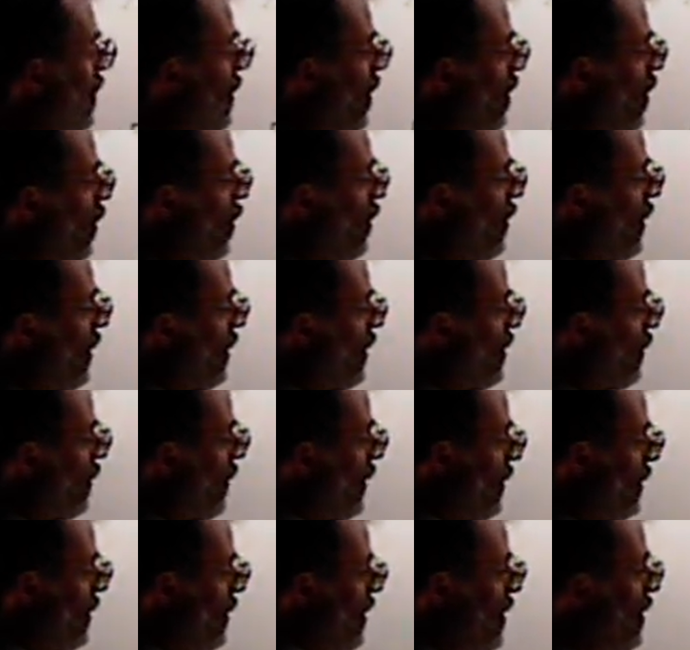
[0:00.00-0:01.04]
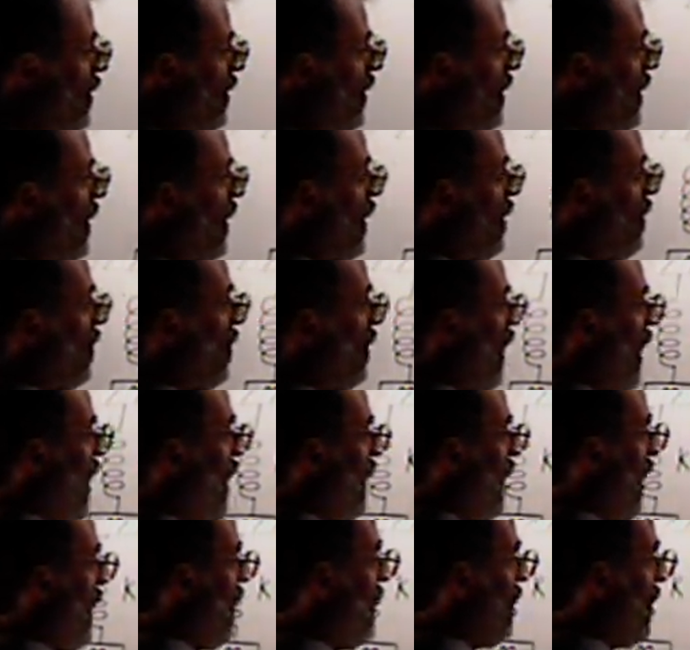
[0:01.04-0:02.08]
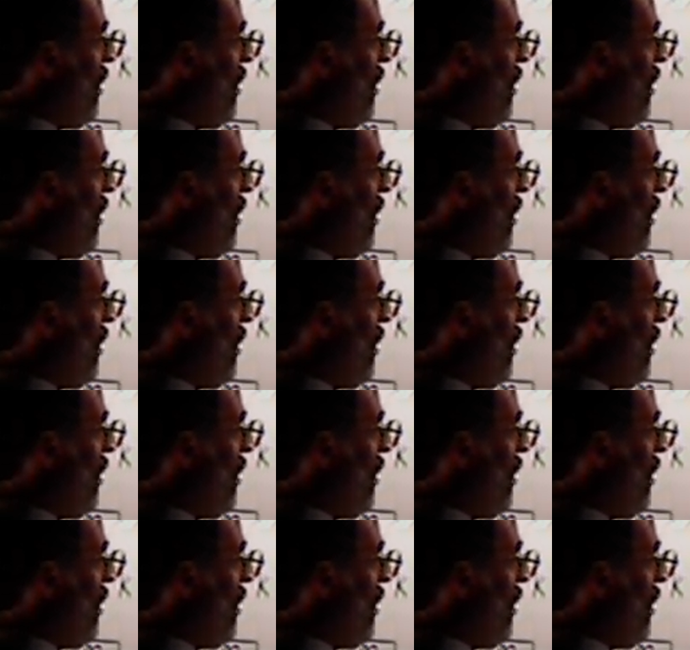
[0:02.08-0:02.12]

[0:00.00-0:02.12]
hopefully this makes sense. If I let